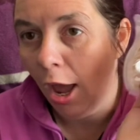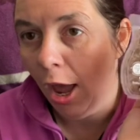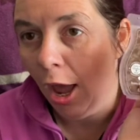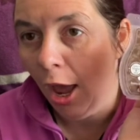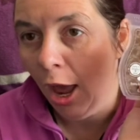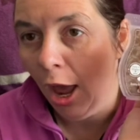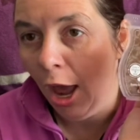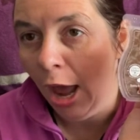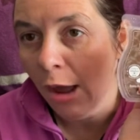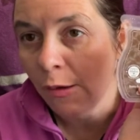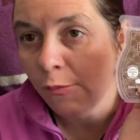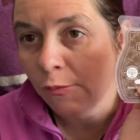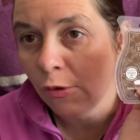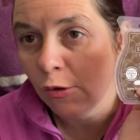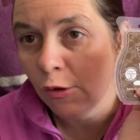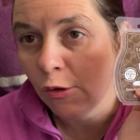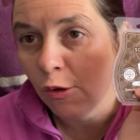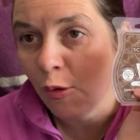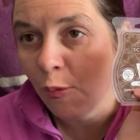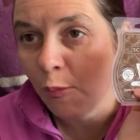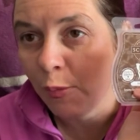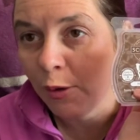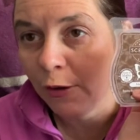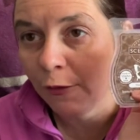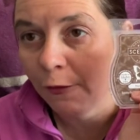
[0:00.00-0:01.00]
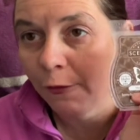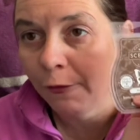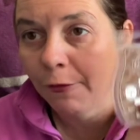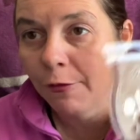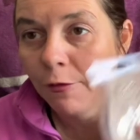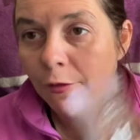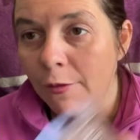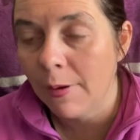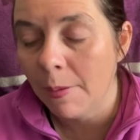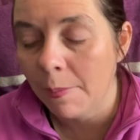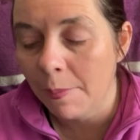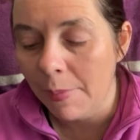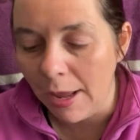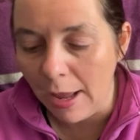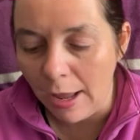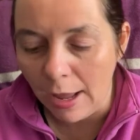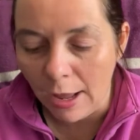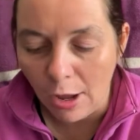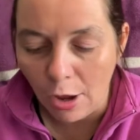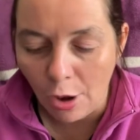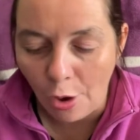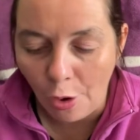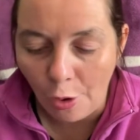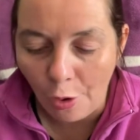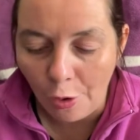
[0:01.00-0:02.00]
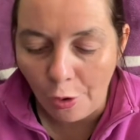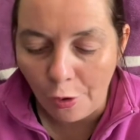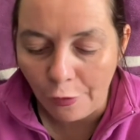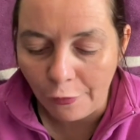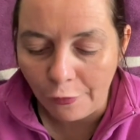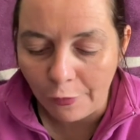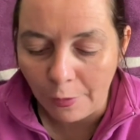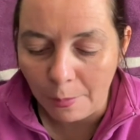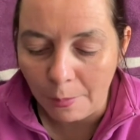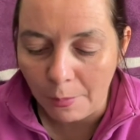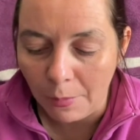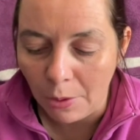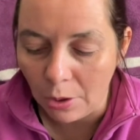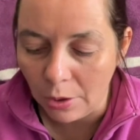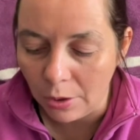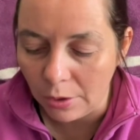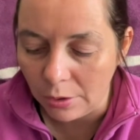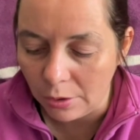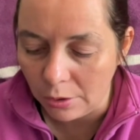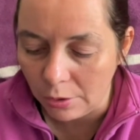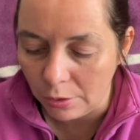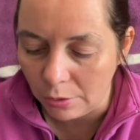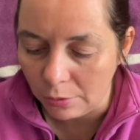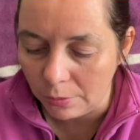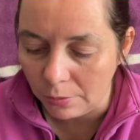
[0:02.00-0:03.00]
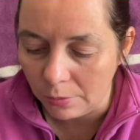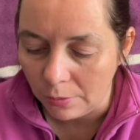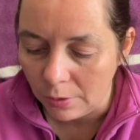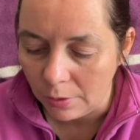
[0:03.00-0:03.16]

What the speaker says: I warmed through a bar of Mocha-Doodle,